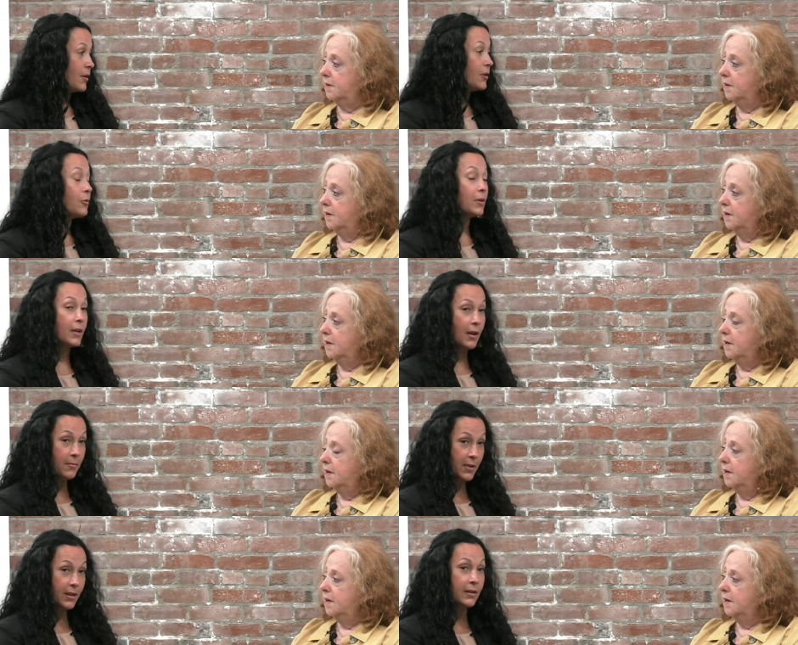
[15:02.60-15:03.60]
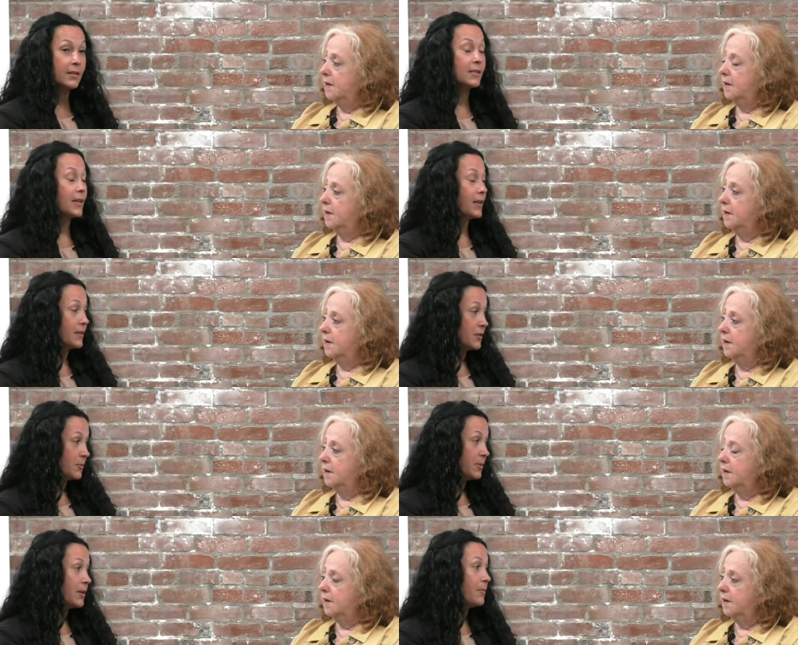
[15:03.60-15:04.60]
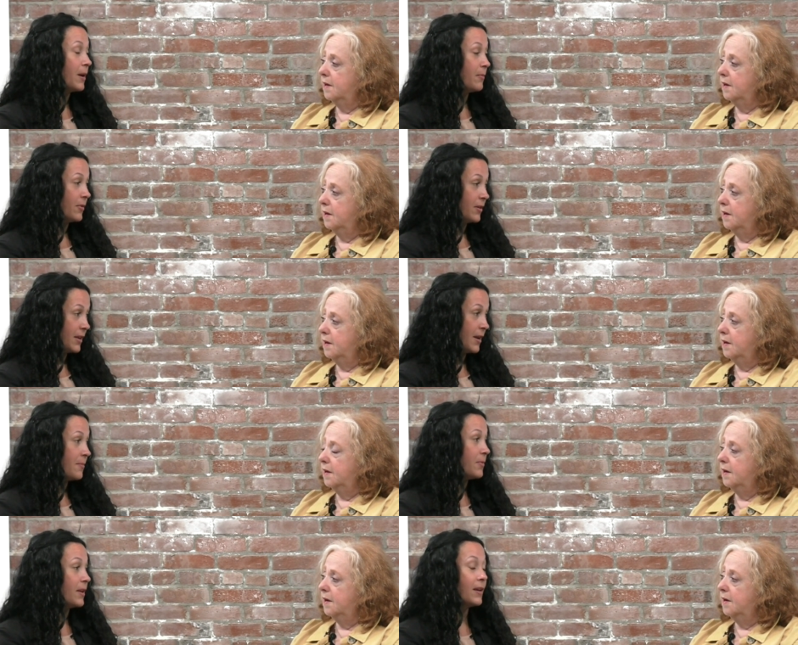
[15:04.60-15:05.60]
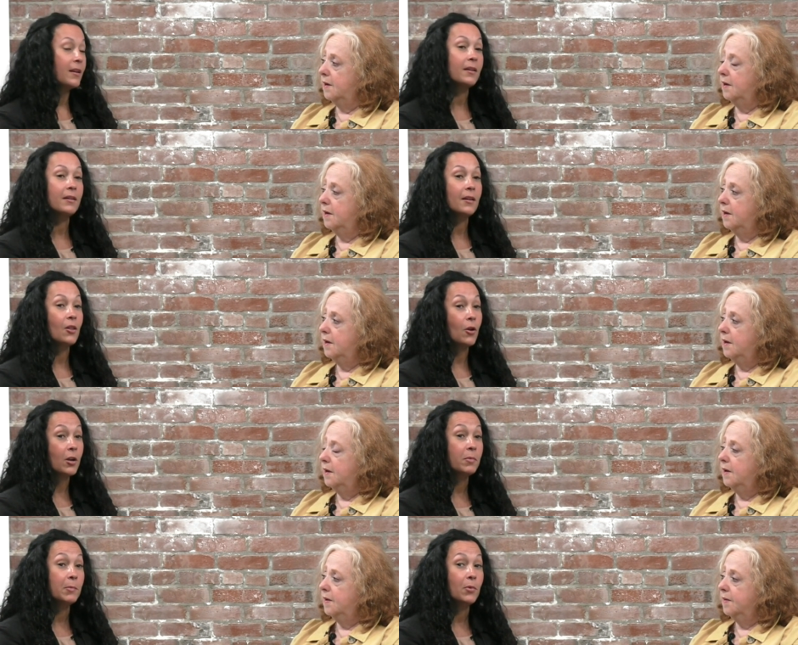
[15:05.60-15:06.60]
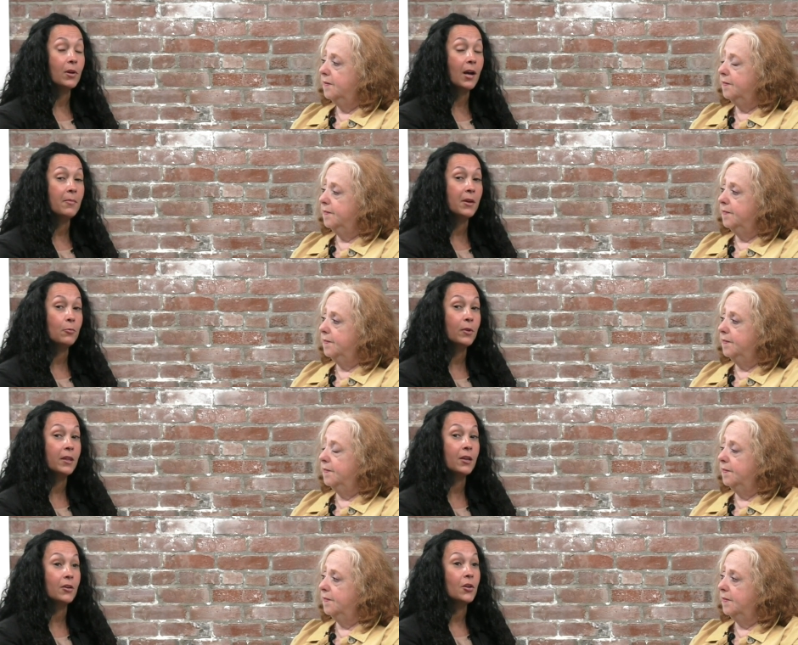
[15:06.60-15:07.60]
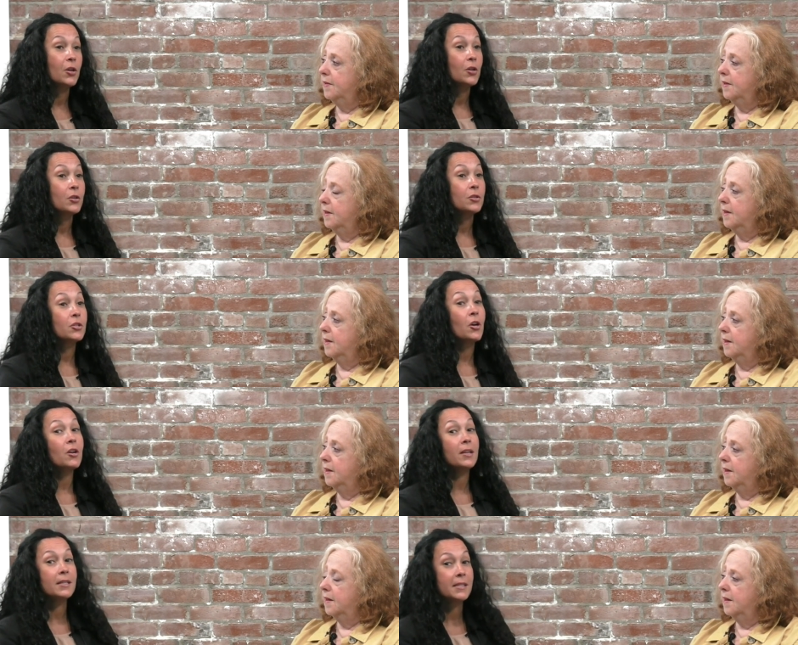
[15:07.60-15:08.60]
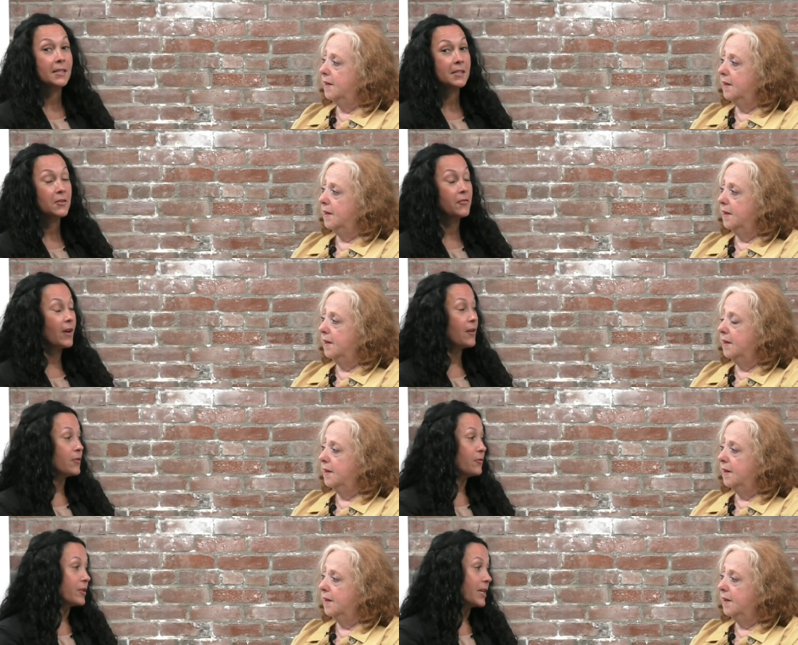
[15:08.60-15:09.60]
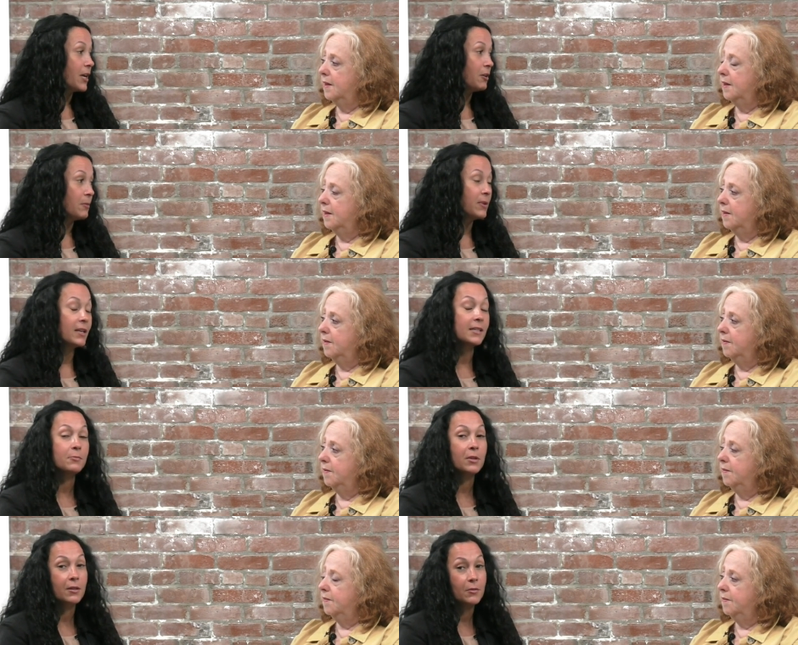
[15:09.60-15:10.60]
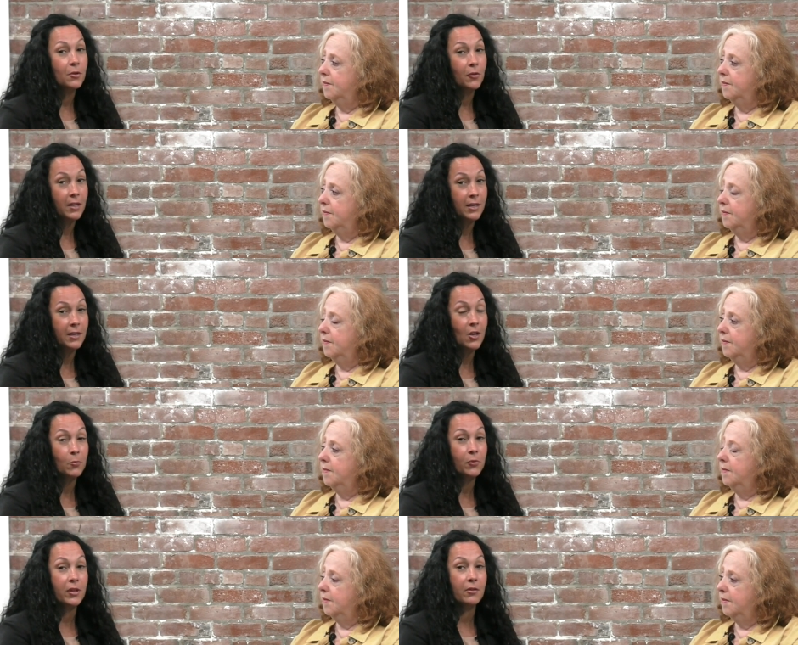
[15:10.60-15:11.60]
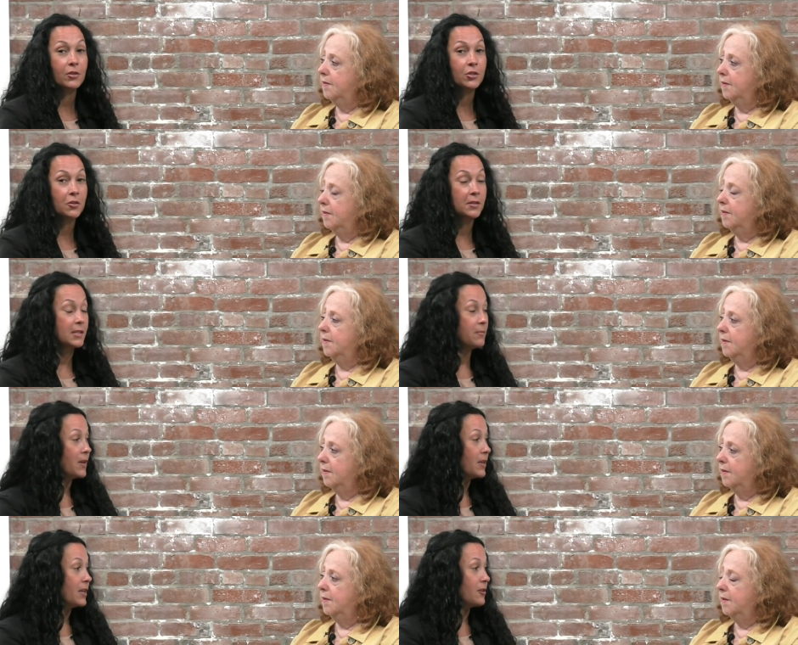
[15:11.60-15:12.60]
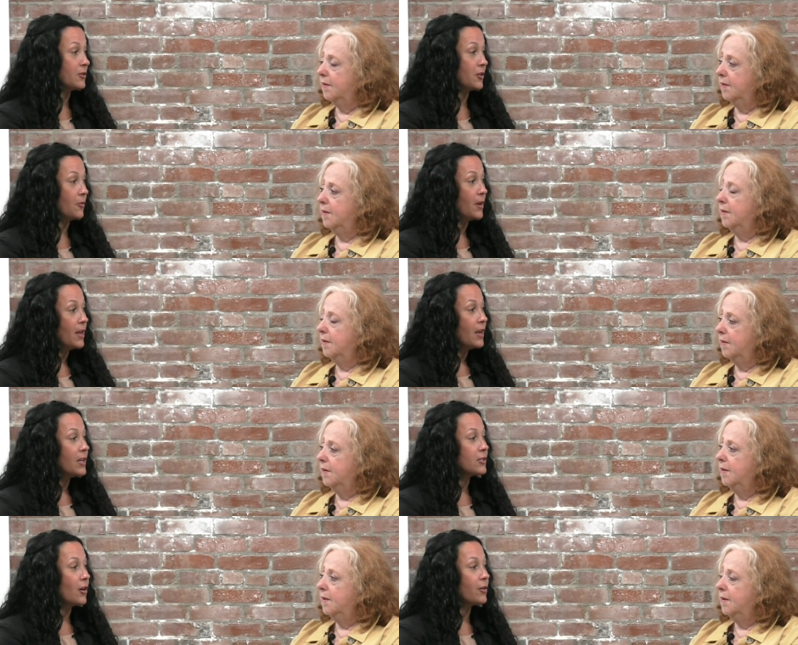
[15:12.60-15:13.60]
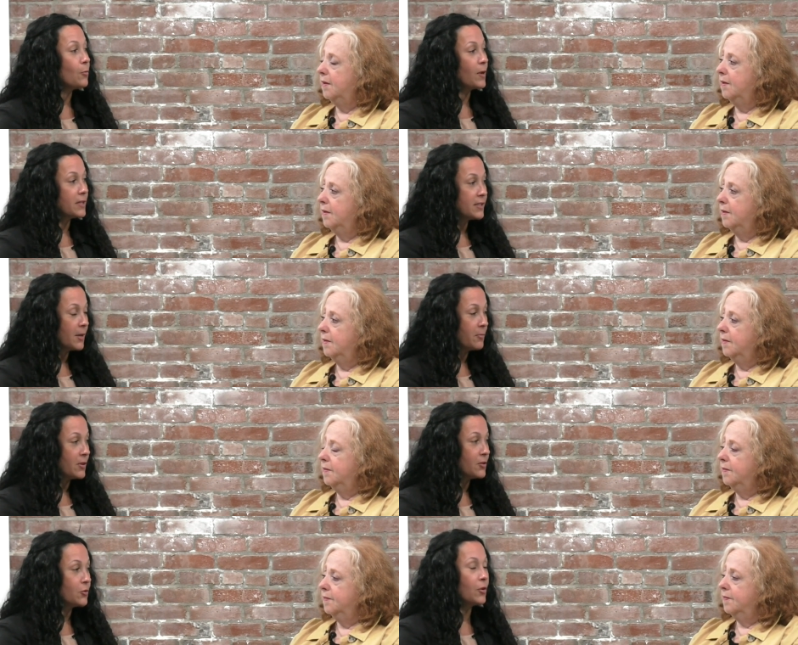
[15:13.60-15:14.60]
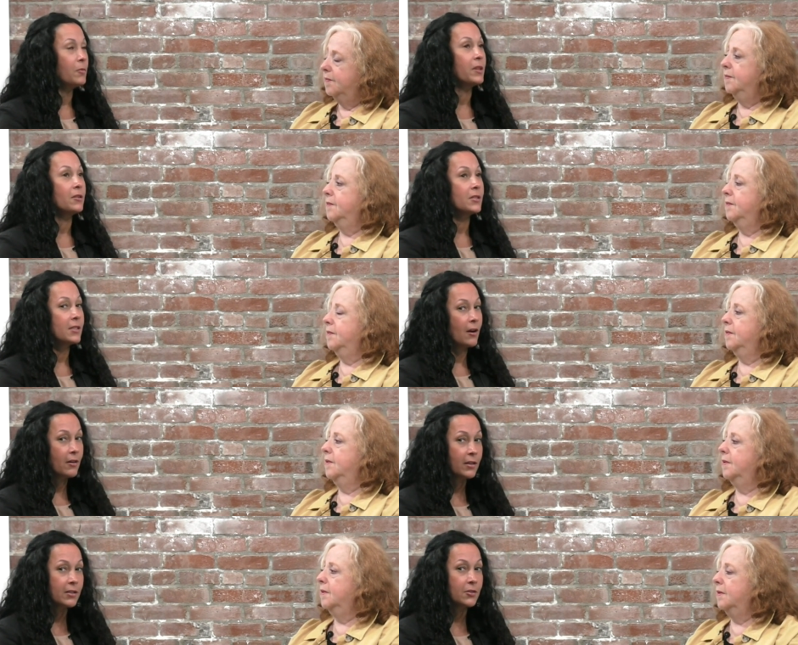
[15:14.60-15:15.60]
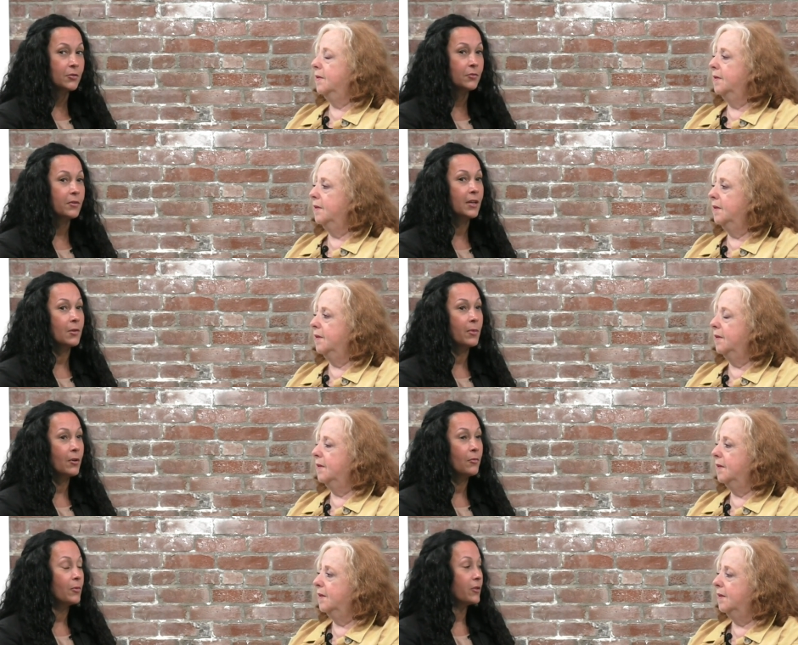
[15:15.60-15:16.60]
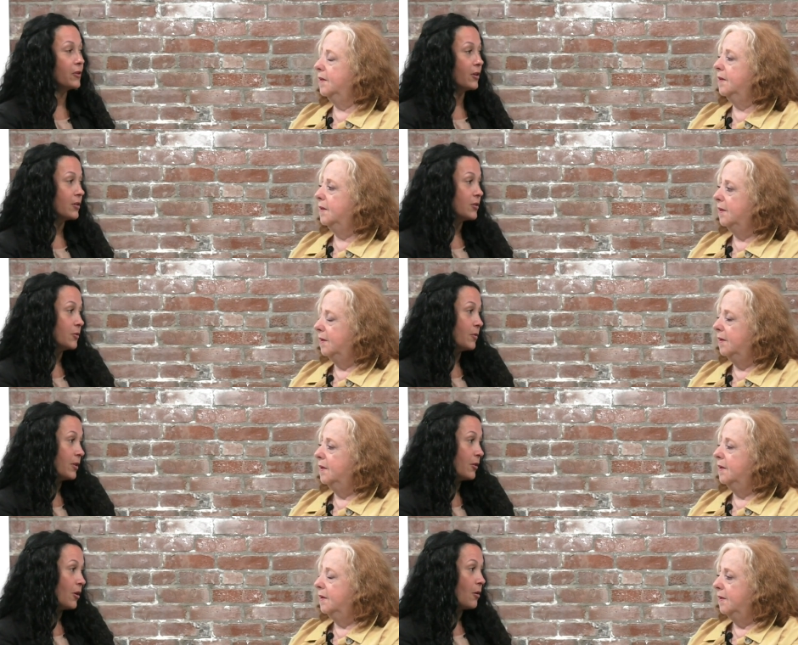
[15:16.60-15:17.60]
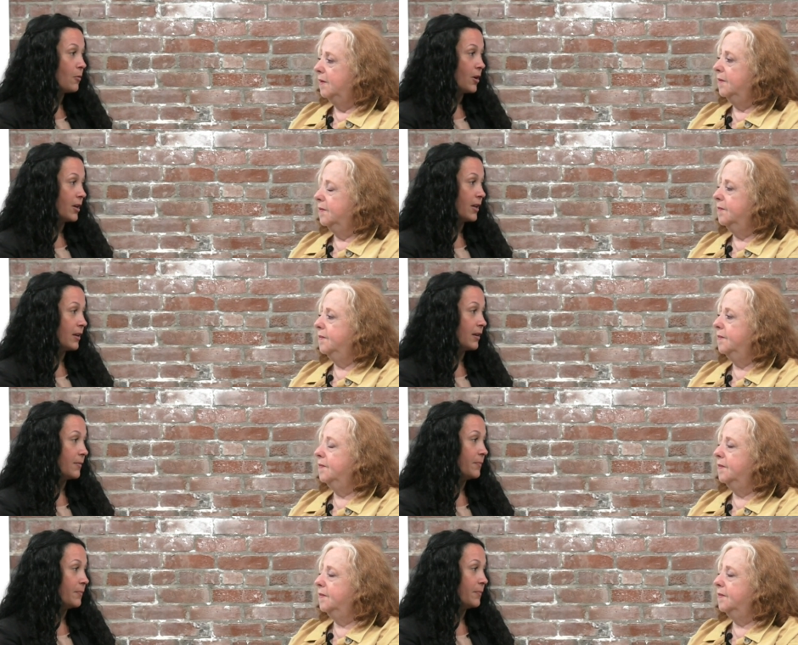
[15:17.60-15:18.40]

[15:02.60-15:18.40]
Speaker 1: You can come in and sign in to be a member, yep. And a lot of people come in when they're turning sixty-five and retiring because we know they need help with their insurance and Medicare. So it's already one step in the door when they're starting to think about what they're going to do when they're not working.